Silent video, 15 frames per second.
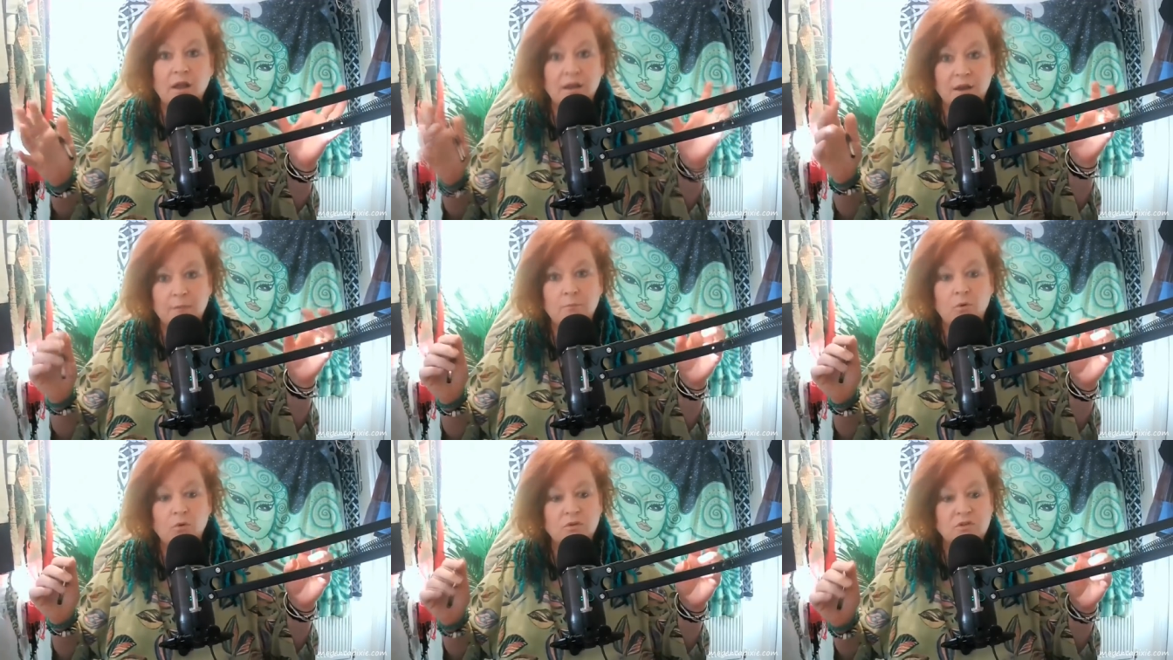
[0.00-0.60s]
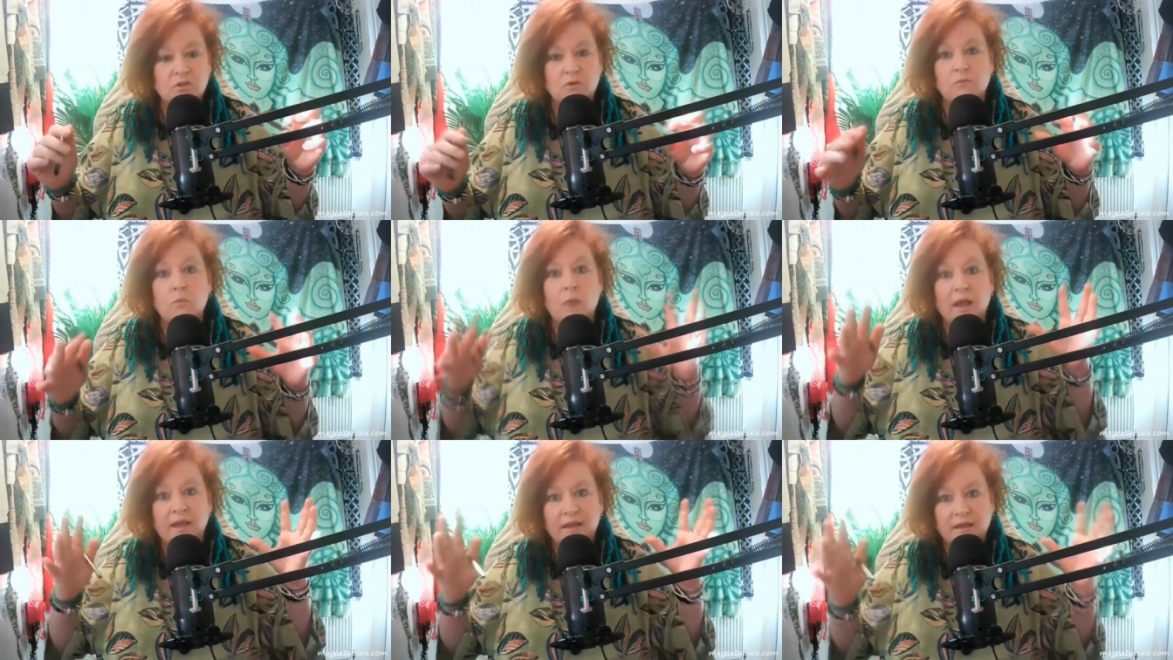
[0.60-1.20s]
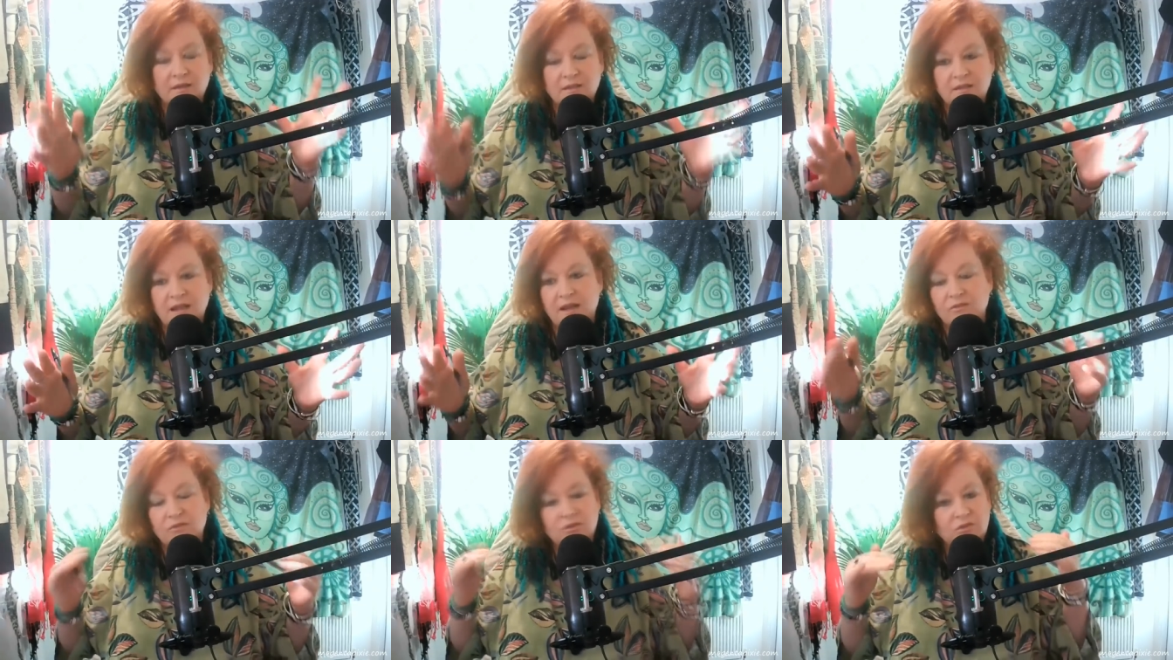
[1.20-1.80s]
a more sort of waking
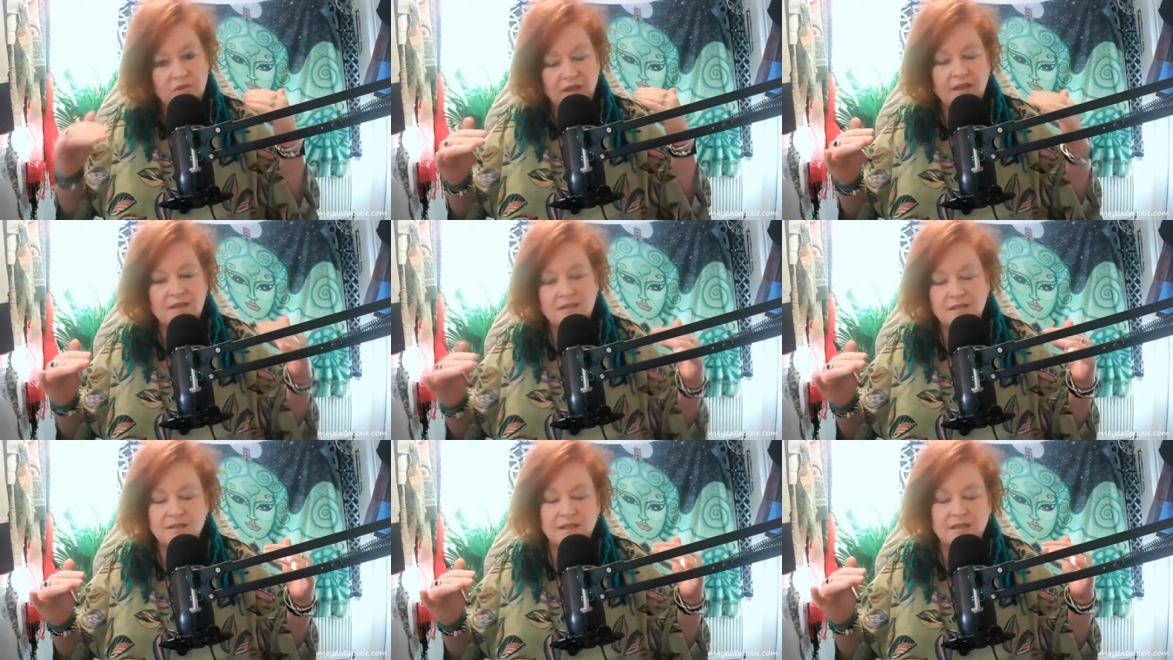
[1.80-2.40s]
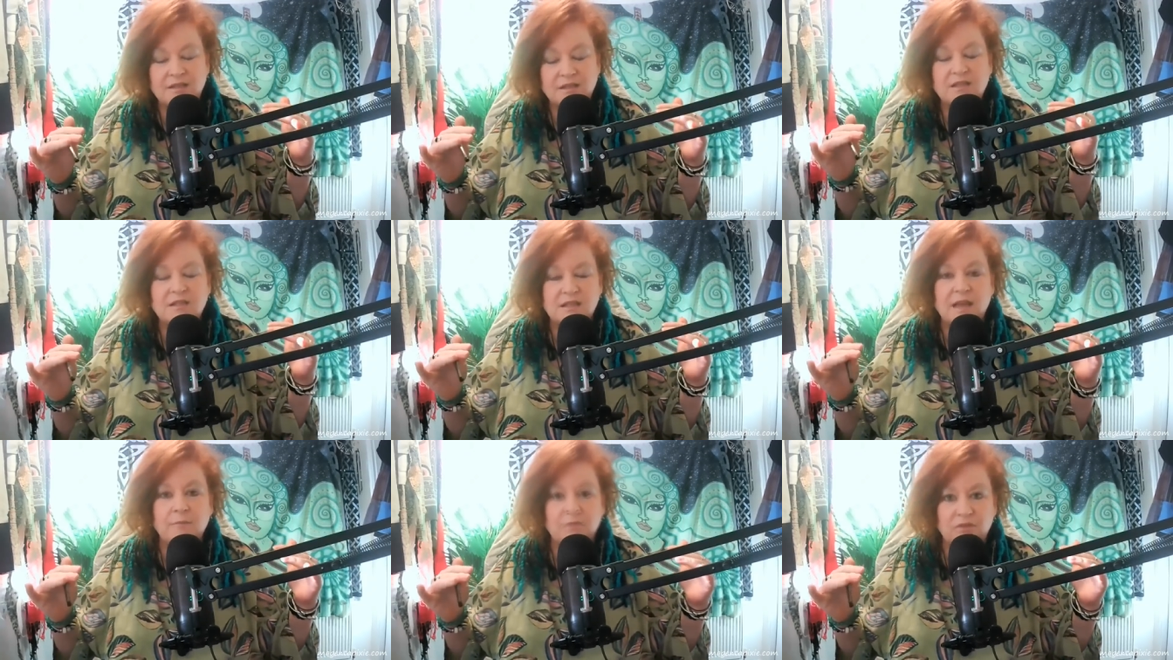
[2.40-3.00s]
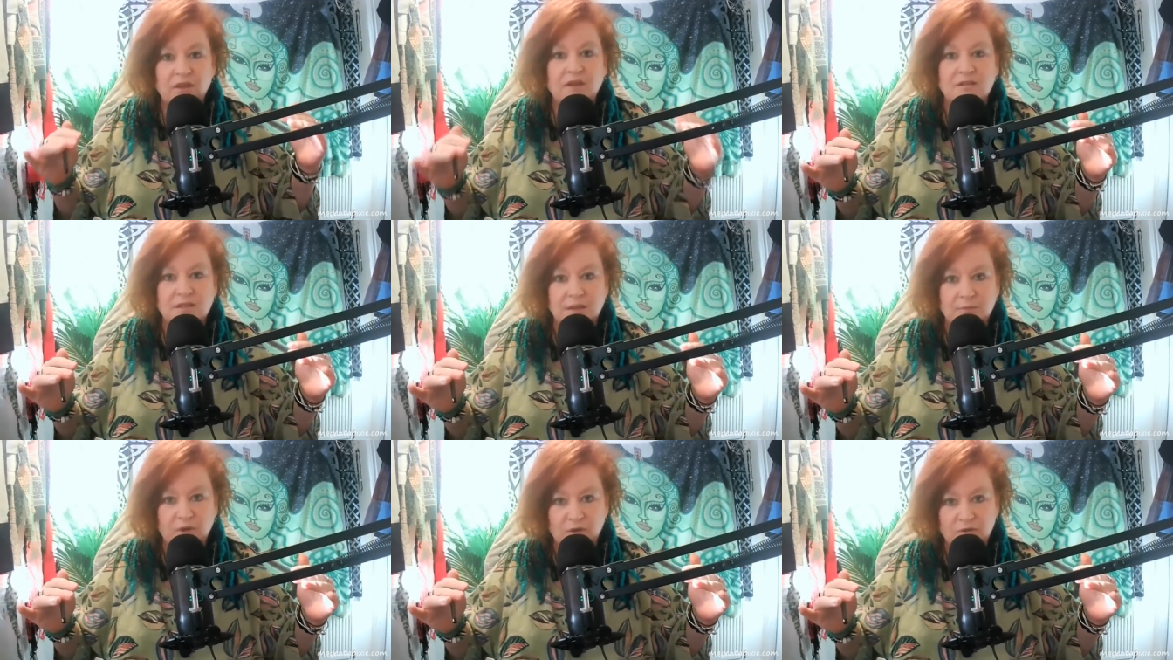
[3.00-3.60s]
state. The thing is, it's the same thing
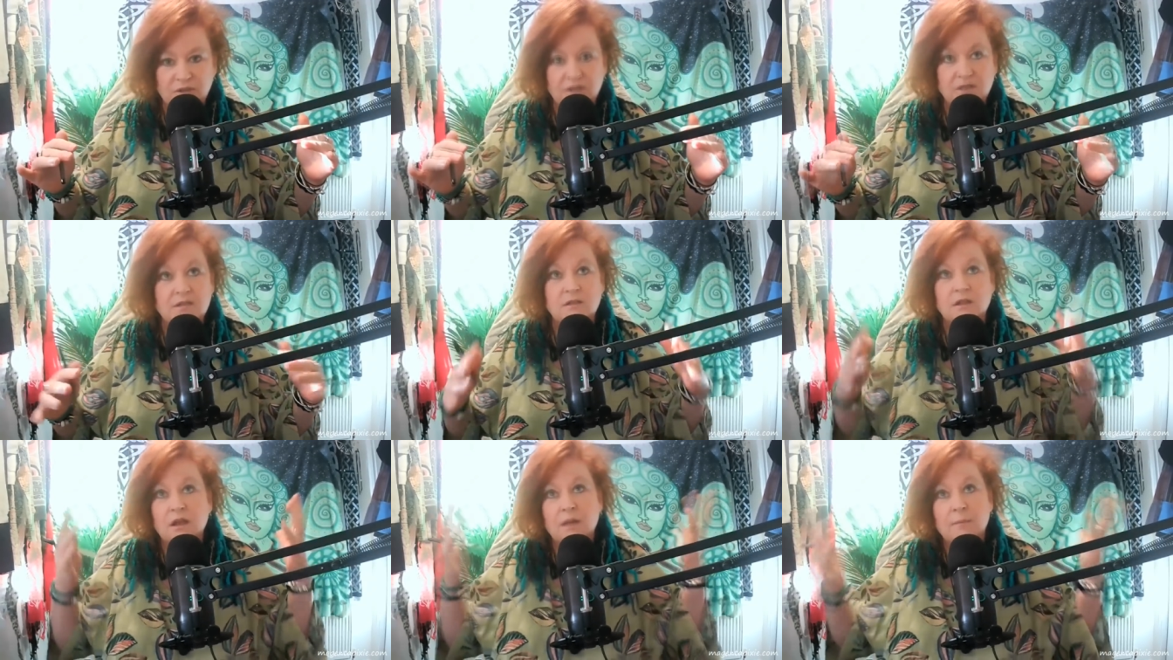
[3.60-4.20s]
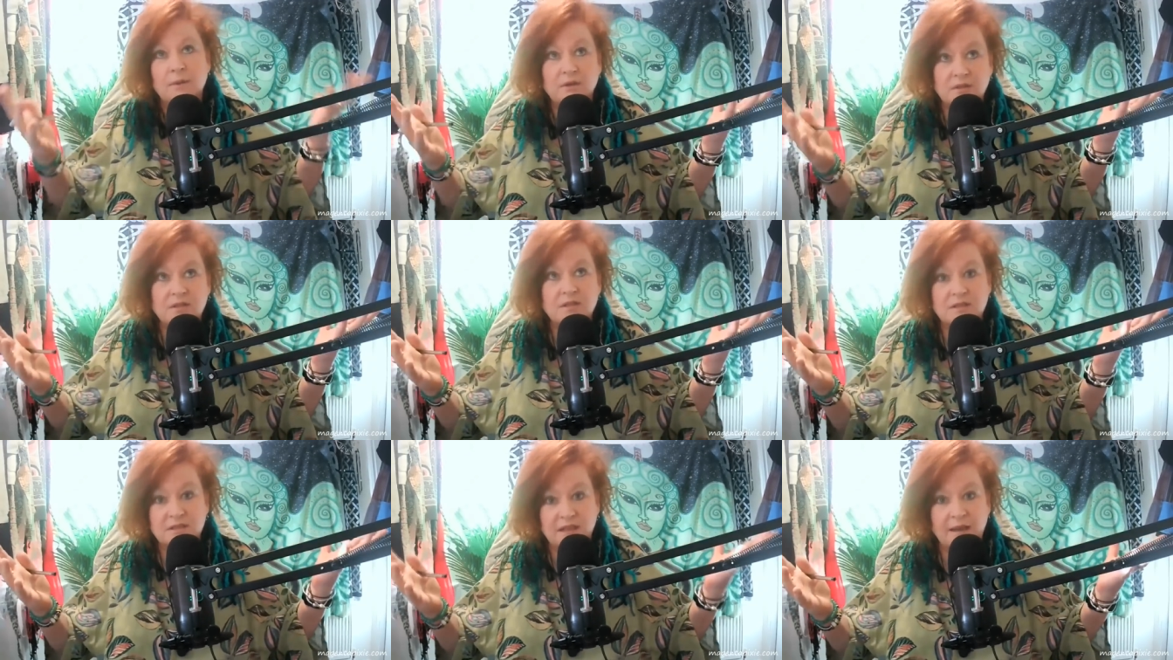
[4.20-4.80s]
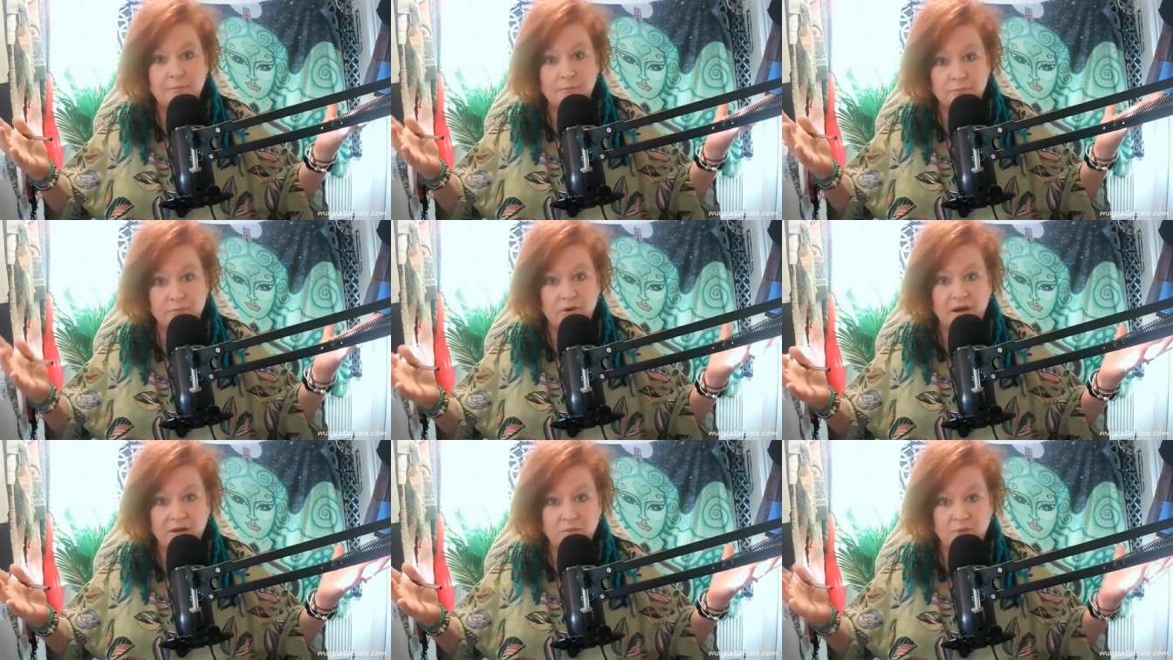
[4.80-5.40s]
as hypnosis, because it's the same
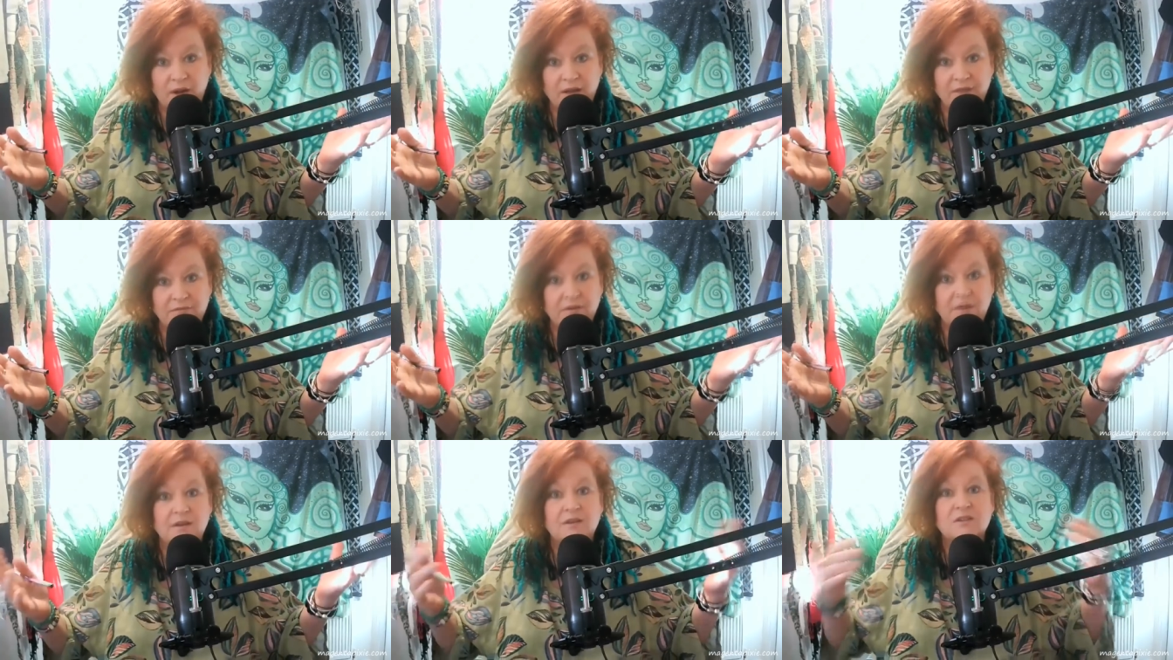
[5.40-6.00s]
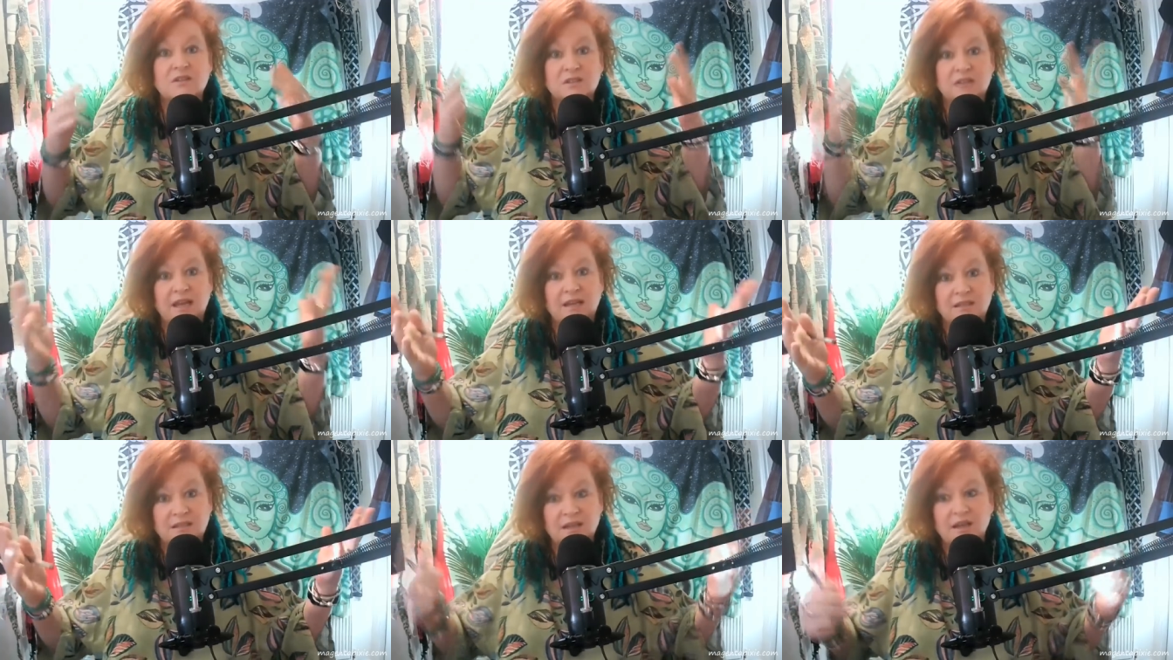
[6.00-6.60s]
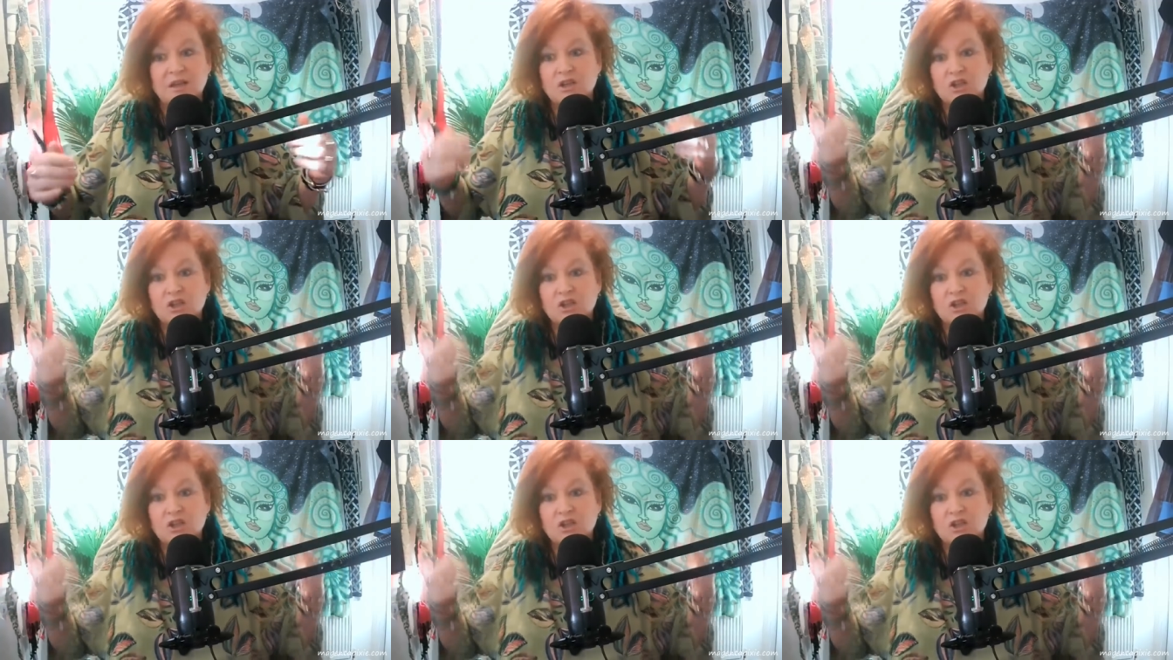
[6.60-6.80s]
brainwave state.